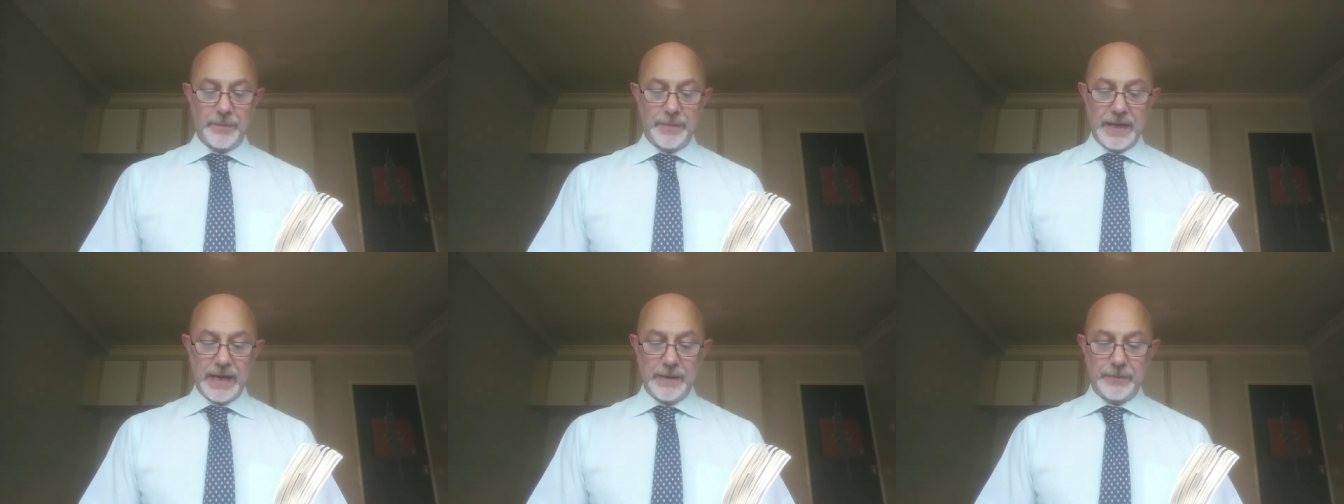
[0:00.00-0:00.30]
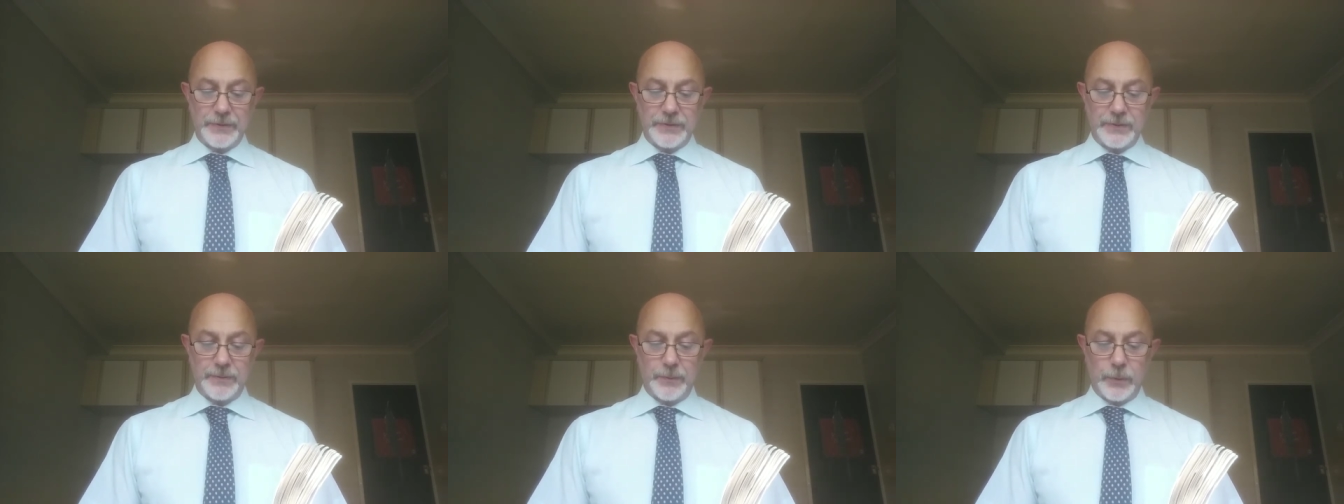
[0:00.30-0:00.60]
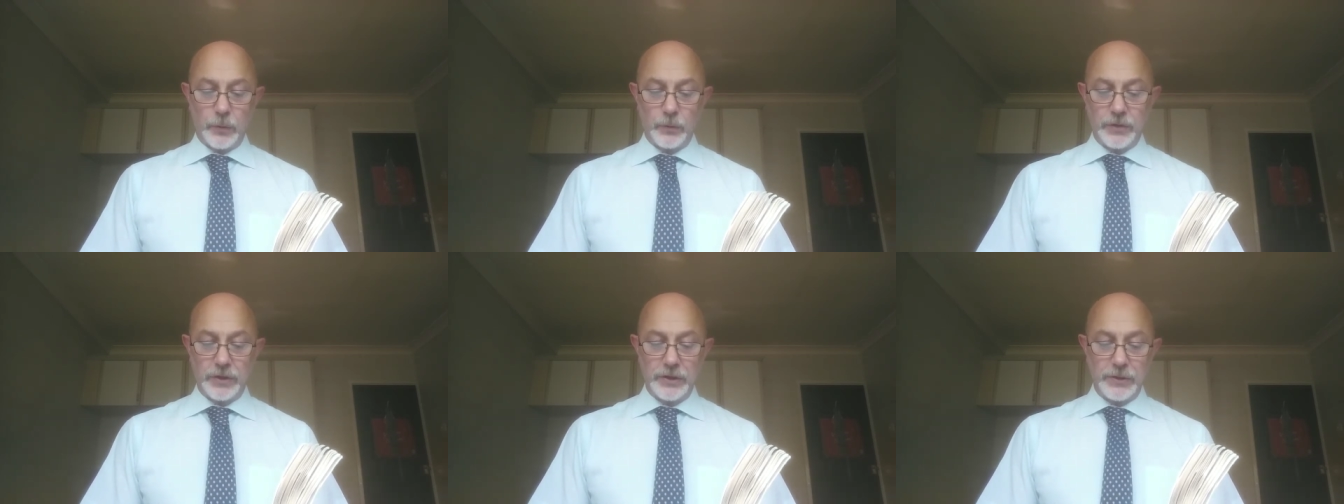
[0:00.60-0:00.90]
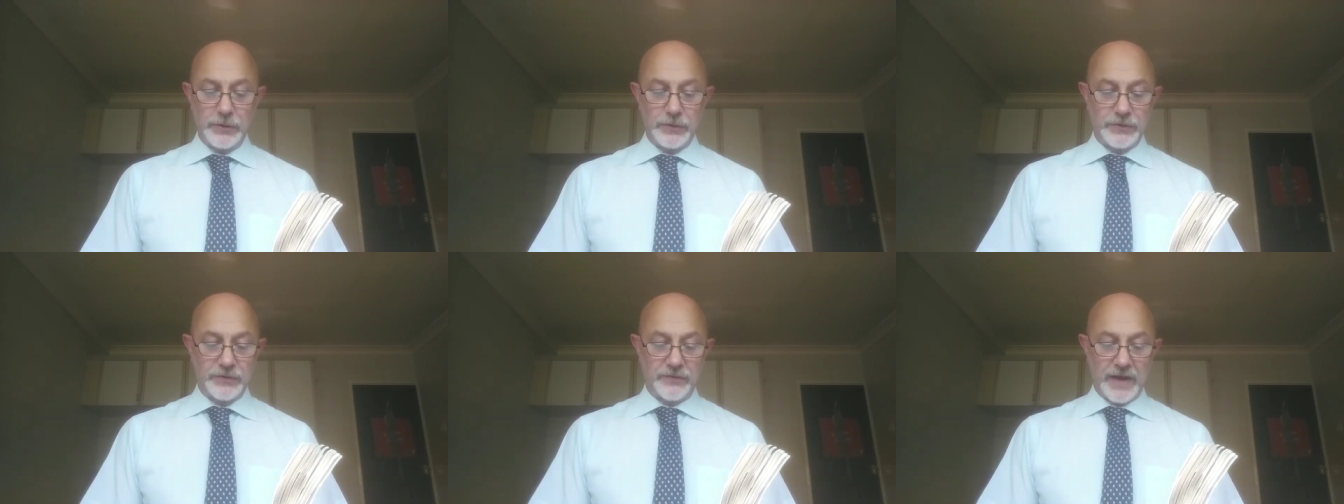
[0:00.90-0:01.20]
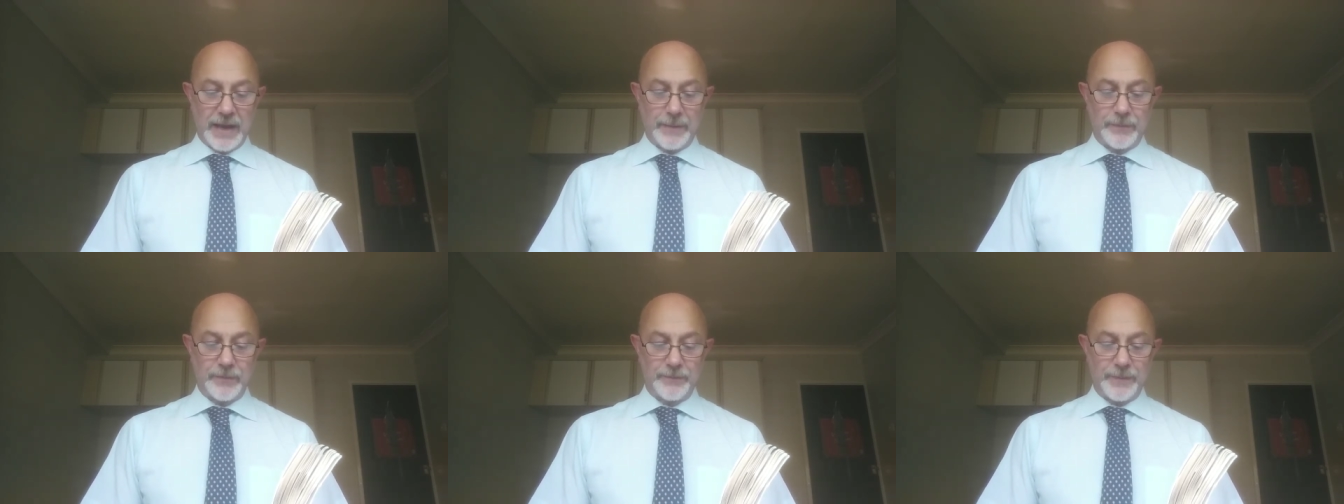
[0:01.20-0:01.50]
I'll be able to pull the loose
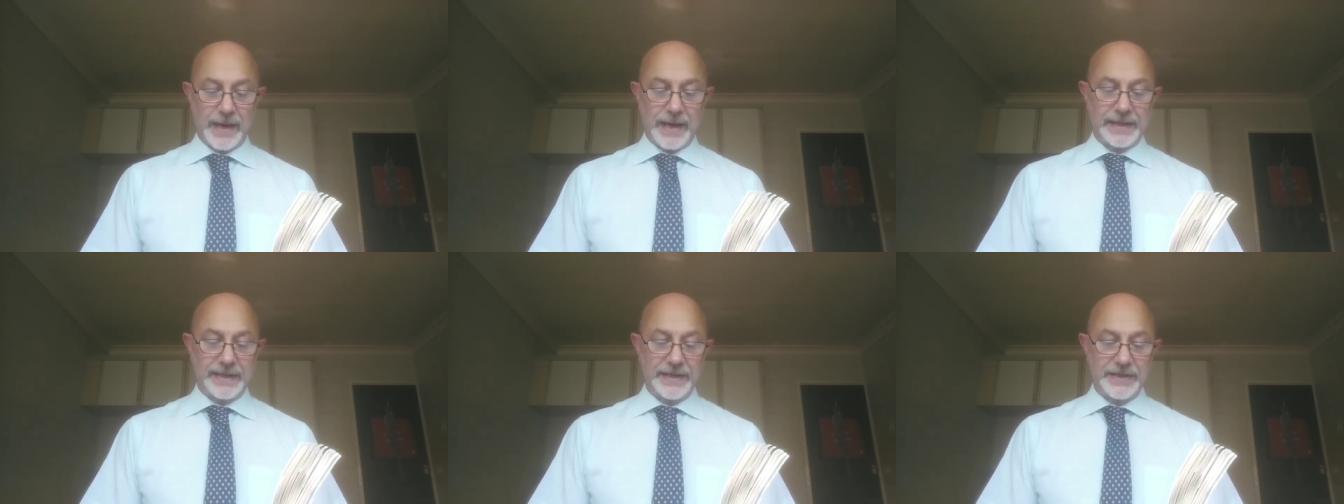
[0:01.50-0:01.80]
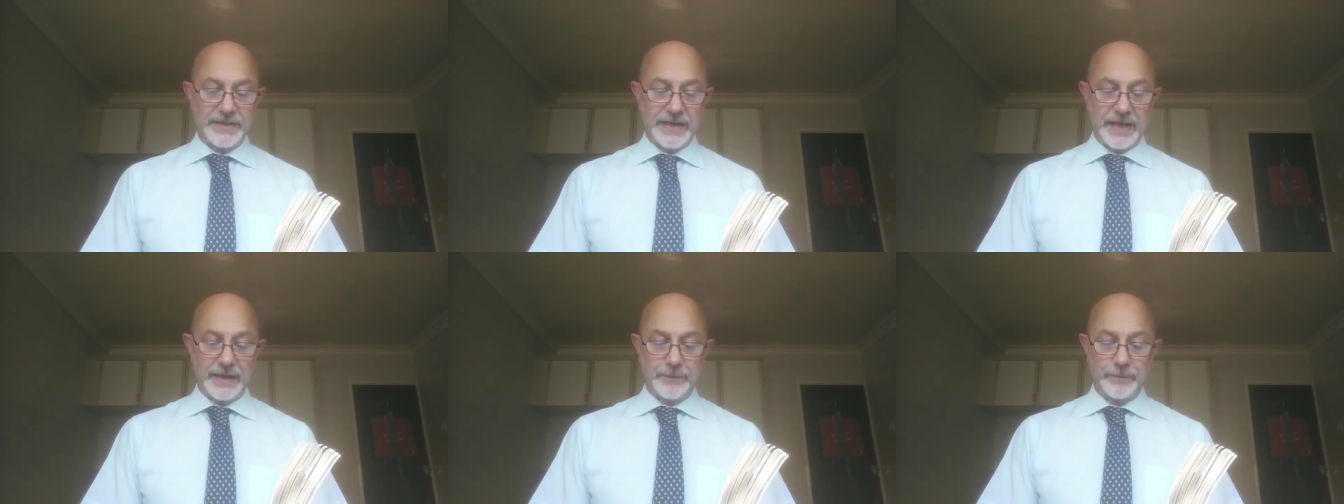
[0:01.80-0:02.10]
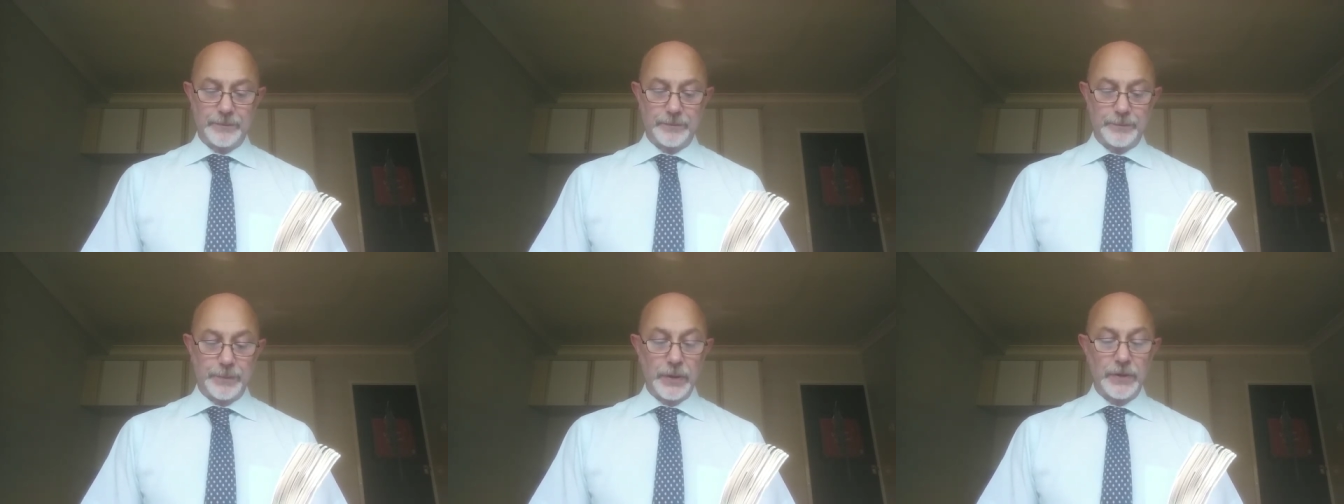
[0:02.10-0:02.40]
flap of packing tape,